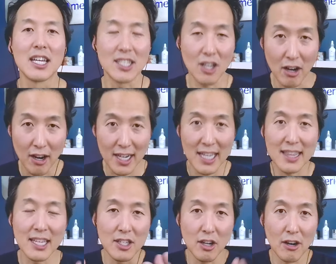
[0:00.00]
to
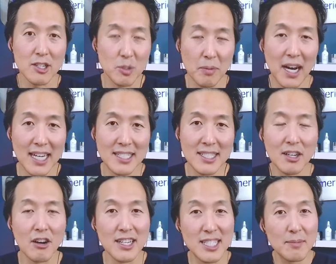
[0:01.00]
target the dark spots,
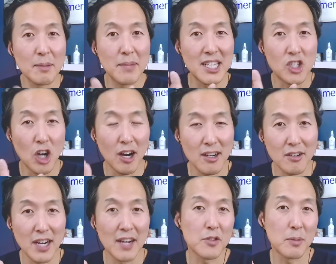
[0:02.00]
cause them to be
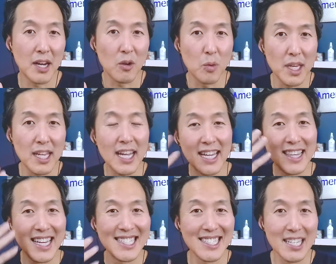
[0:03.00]
darker after about a week,
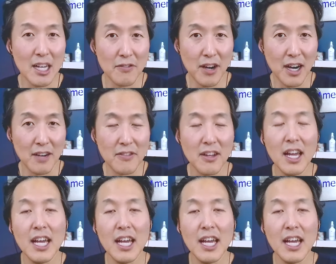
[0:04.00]
and then slough off.